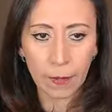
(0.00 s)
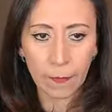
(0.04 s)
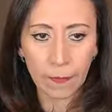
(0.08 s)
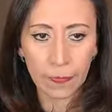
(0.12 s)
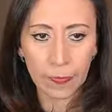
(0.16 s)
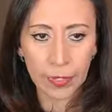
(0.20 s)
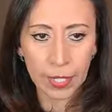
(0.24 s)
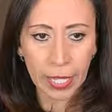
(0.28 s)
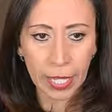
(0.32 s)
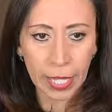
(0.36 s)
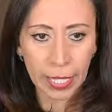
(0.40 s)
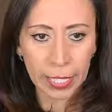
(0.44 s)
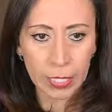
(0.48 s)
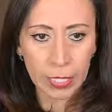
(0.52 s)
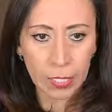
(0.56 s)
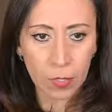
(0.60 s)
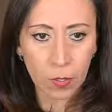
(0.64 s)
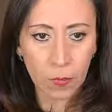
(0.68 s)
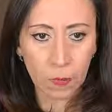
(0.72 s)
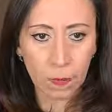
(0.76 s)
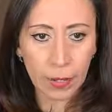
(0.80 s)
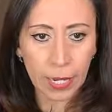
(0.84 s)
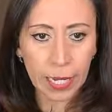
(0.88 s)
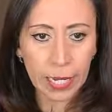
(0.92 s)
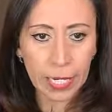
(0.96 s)
text
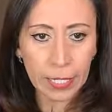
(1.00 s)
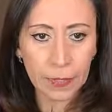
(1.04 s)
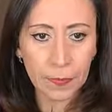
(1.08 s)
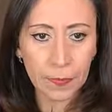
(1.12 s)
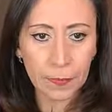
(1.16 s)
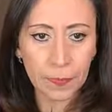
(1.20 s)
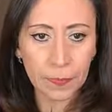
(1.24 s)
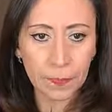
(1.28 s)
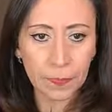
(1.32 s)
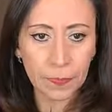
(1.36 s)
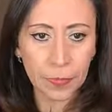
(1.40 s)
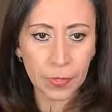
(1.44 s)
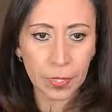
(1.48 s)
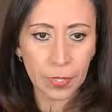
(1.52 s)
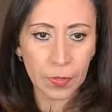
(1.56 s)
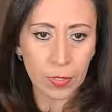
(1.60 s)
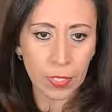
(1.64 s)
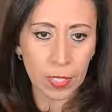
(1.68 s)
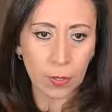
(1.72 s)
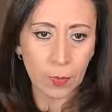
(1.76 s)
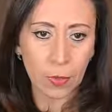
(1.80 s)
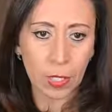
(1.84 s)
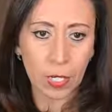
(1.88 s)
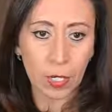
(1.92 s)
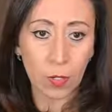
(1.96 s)
combined, because
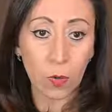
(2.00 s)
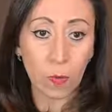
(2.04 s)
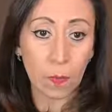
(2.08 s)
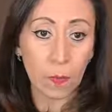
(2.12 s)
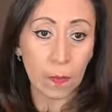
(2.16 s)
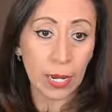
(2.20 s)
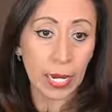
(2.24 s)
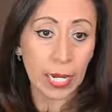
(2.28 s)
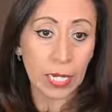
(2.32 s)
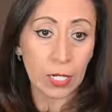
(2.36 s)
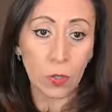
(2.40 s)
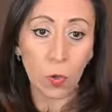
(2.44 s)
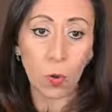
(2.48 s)
I'm going to combine